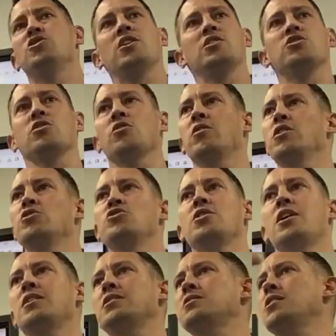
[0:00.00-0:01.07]
you got your careers, you
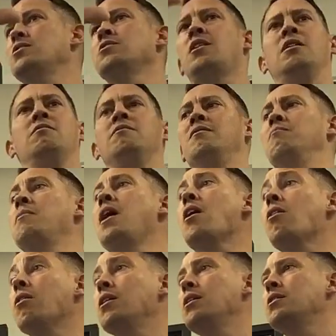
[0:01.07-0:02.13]
got to get settled, not even
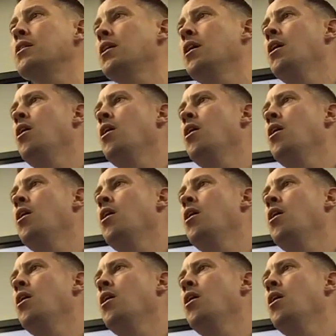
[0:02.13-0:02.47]
married.